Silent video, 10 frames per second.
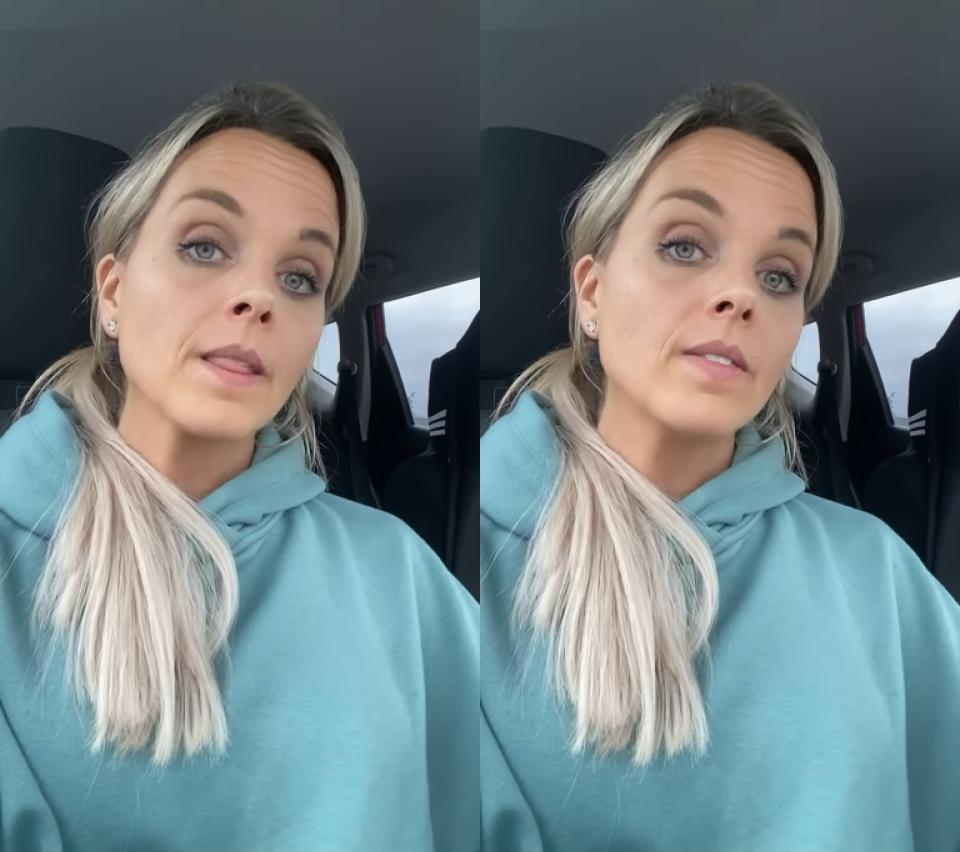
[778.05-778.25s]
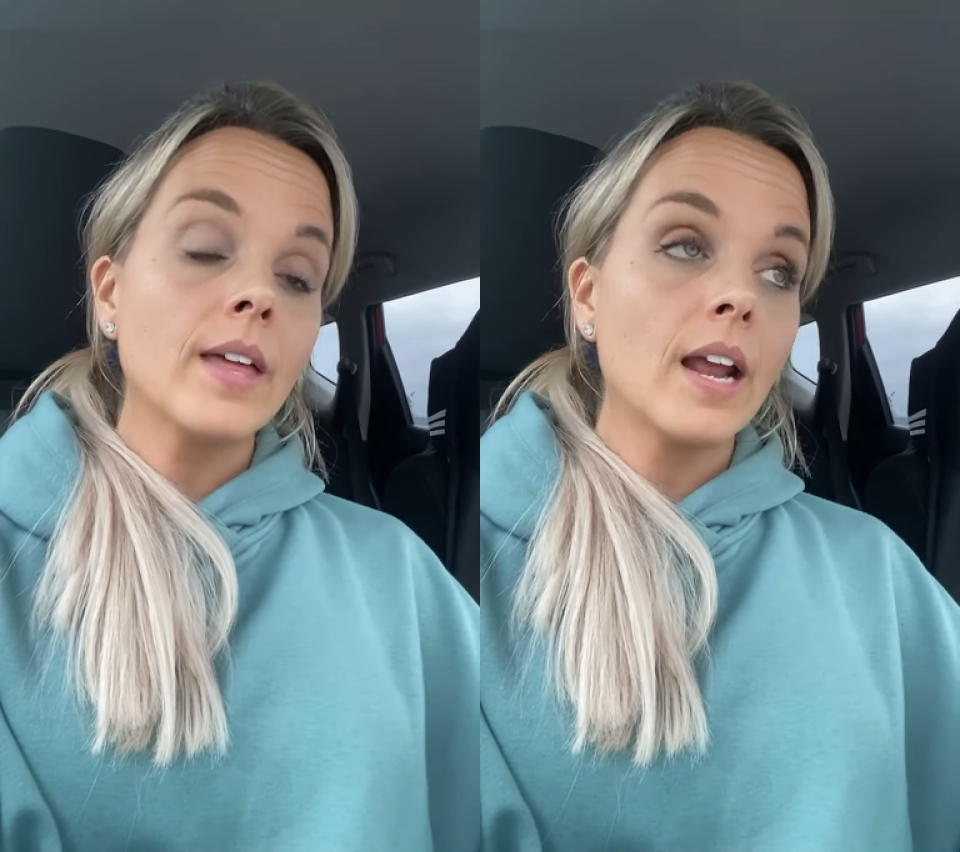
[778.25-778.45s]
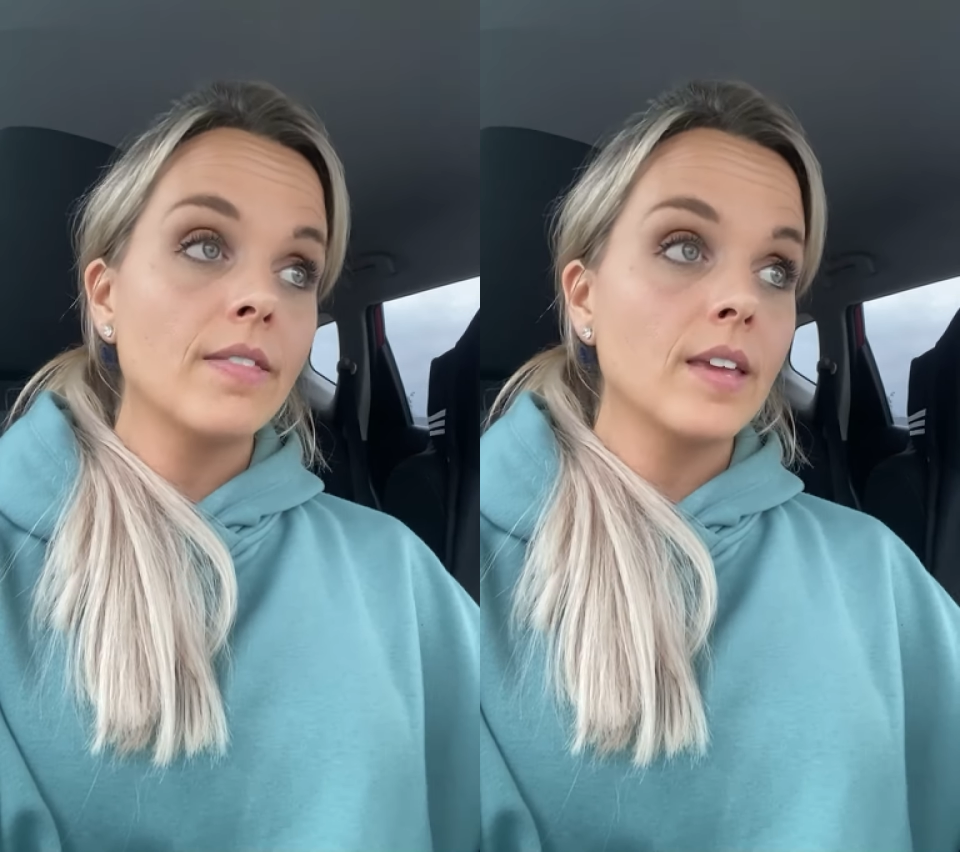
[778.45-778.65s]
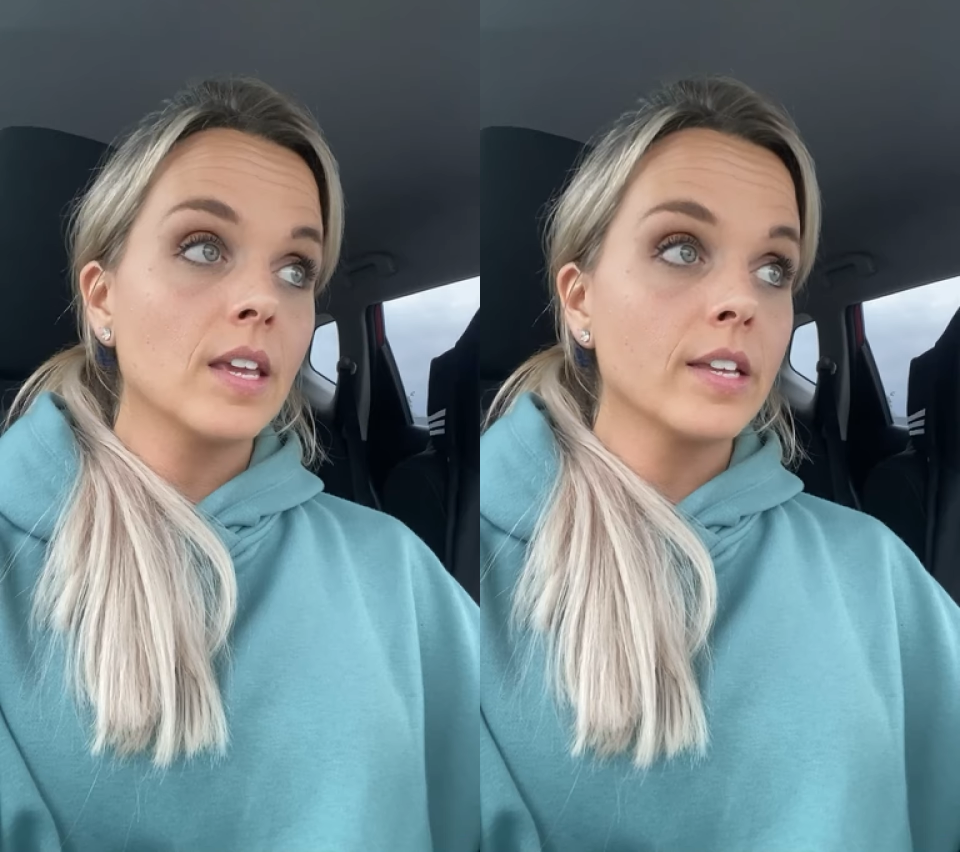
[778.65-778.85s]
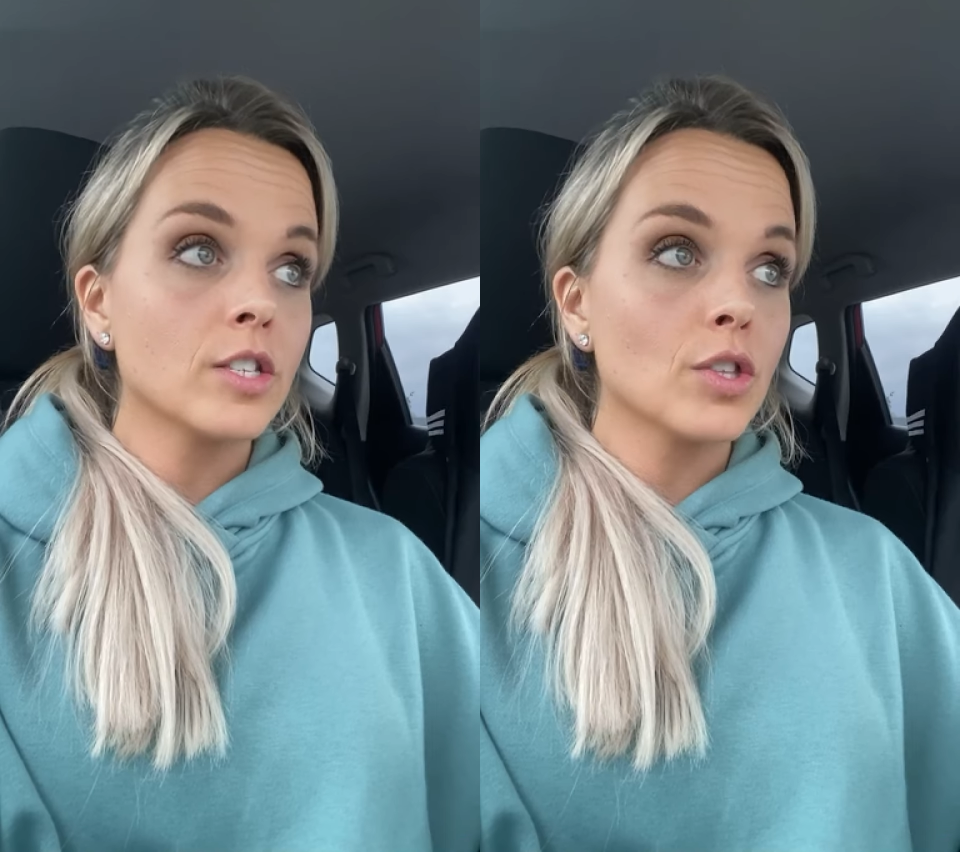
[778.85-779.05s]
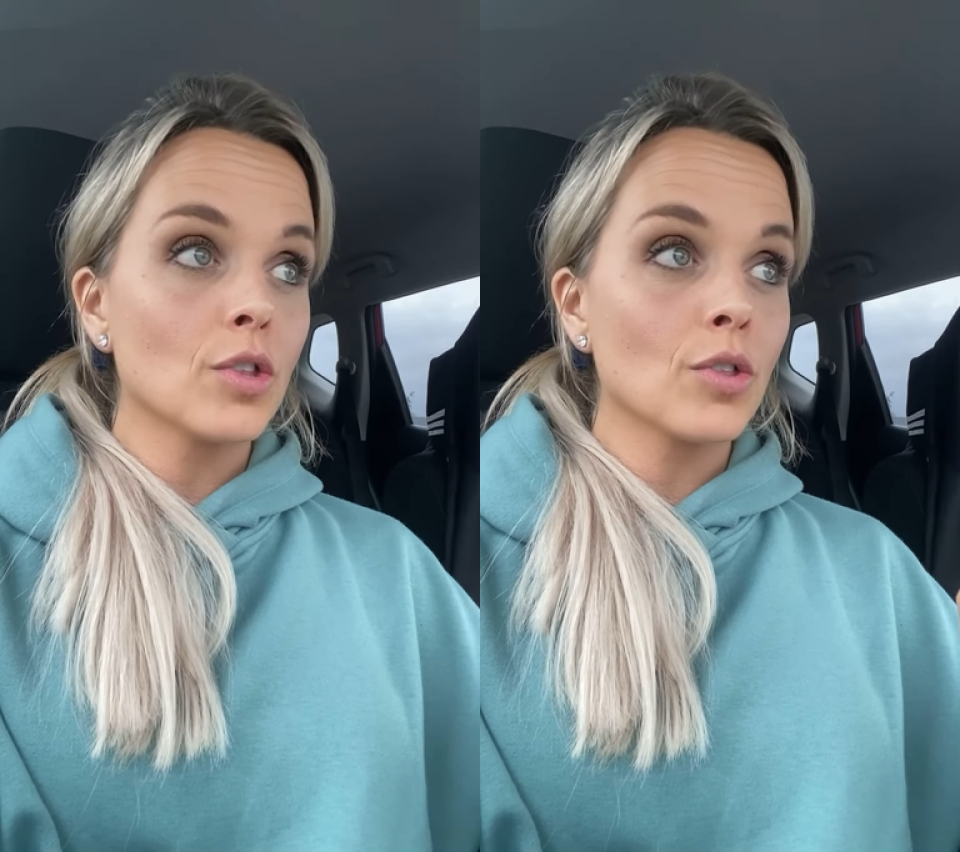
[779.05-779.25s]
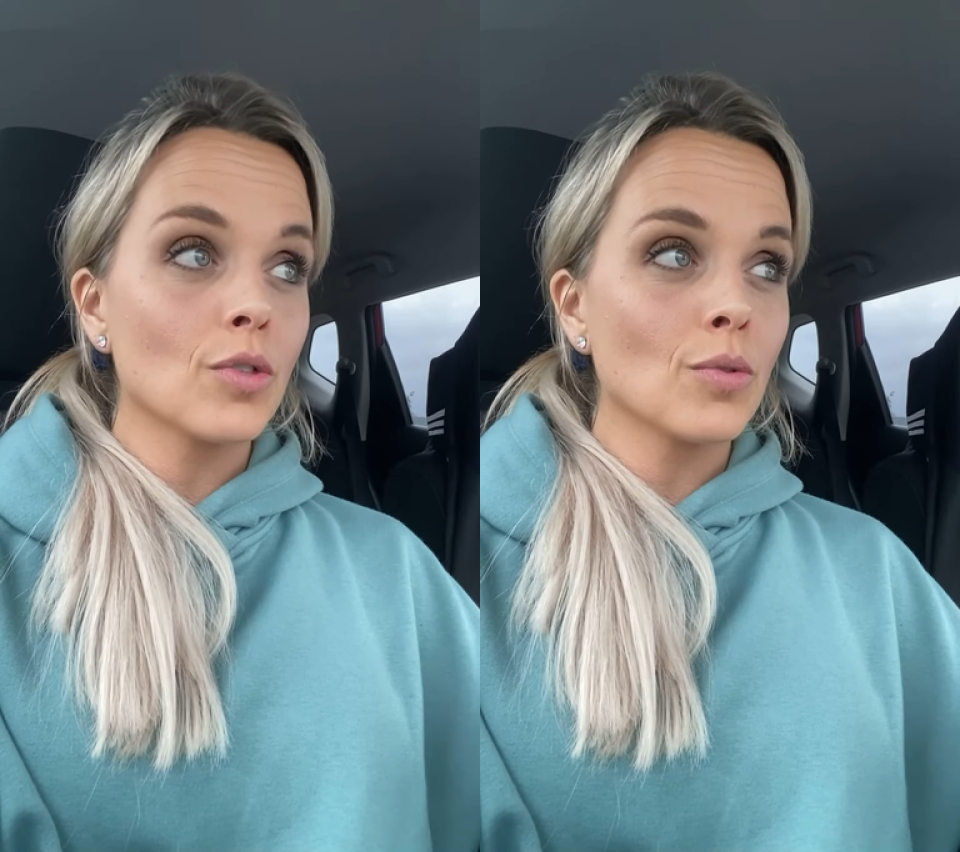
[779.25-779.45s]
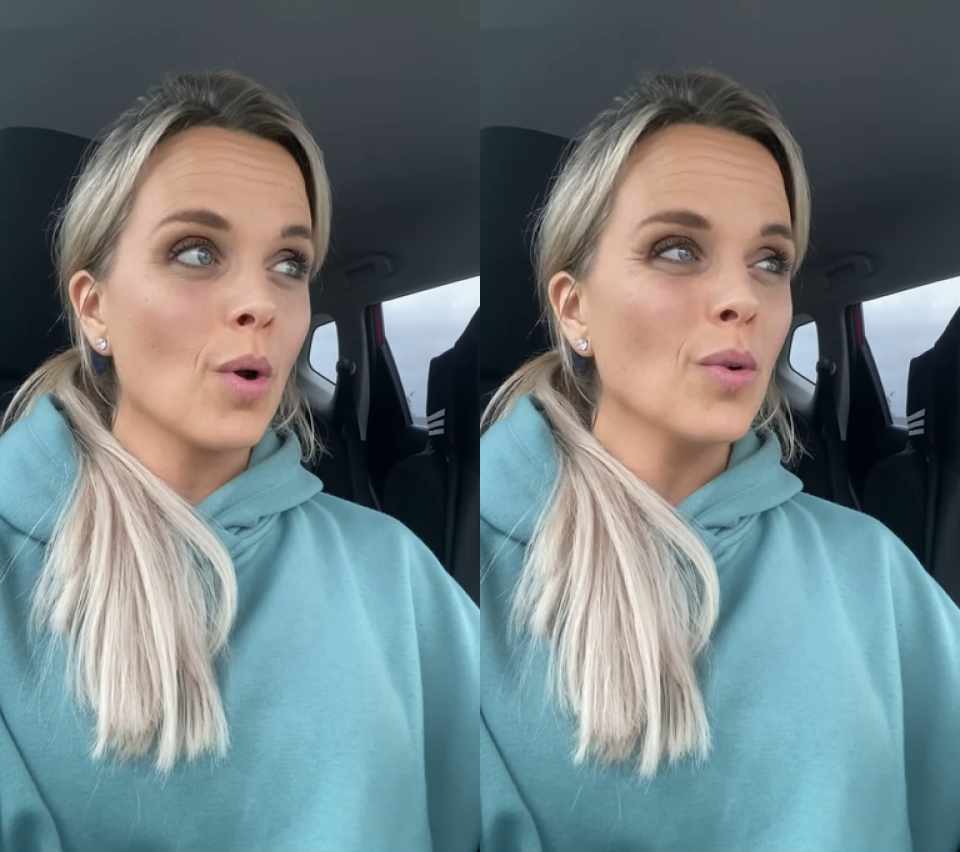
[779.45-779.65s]
that I think gets
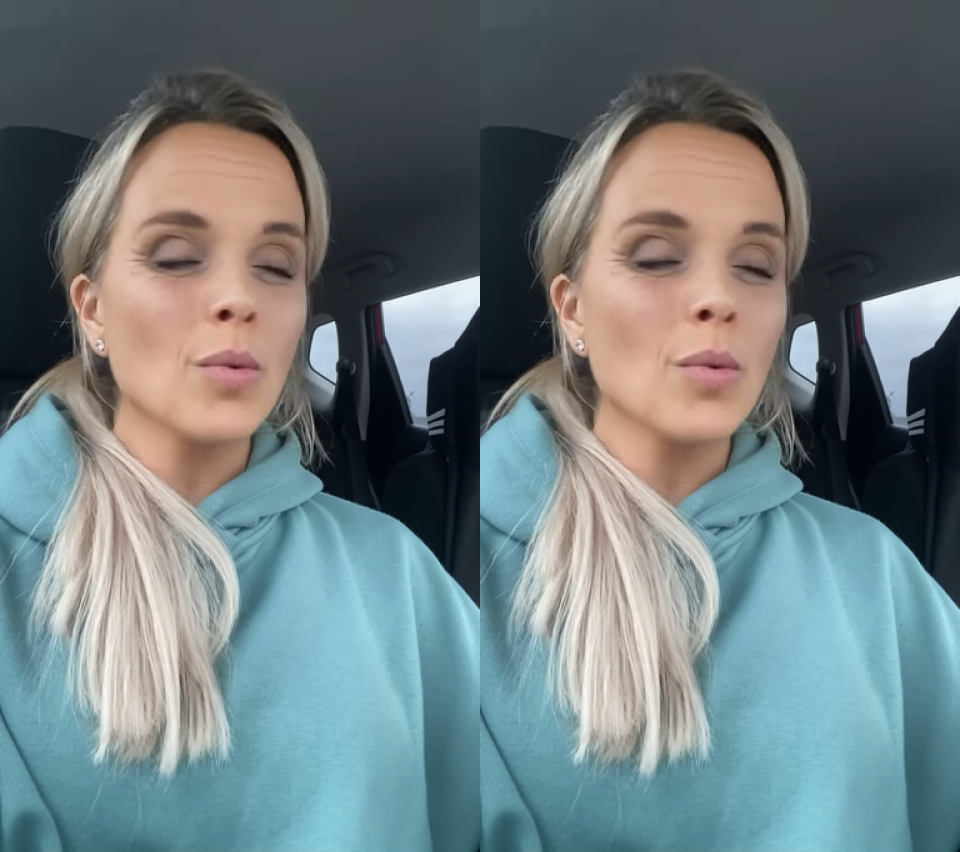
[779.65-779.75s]
thrown